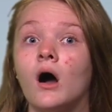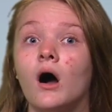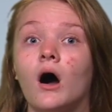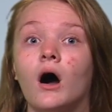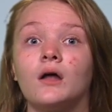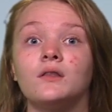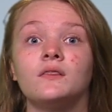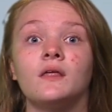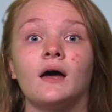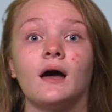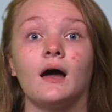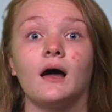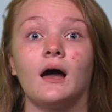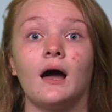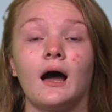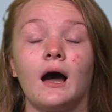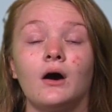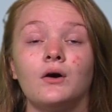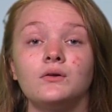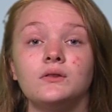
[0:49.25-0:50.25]
on
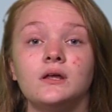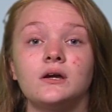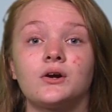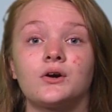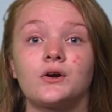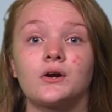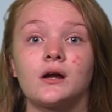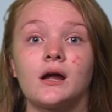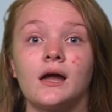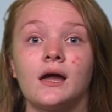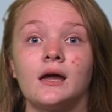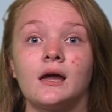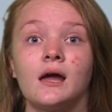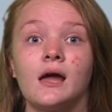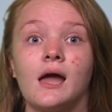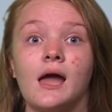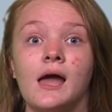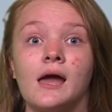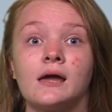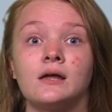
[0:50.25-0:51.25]
how they create
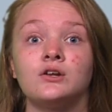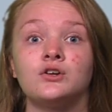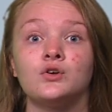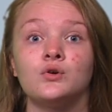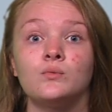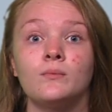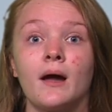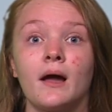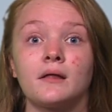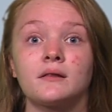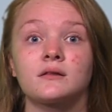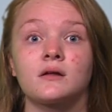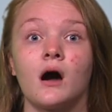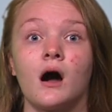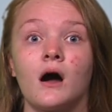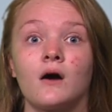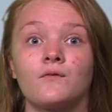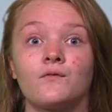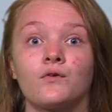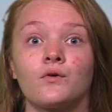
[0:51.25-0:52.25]
a new
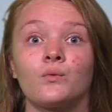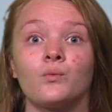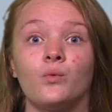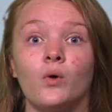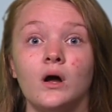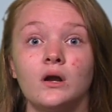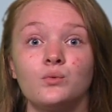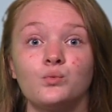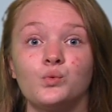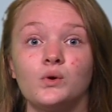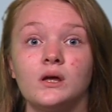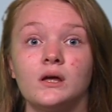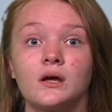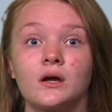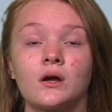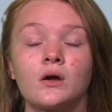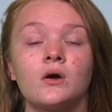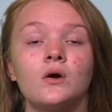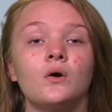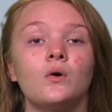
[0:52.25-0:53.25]
mascot for 1
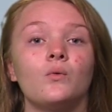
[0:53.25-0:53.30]
week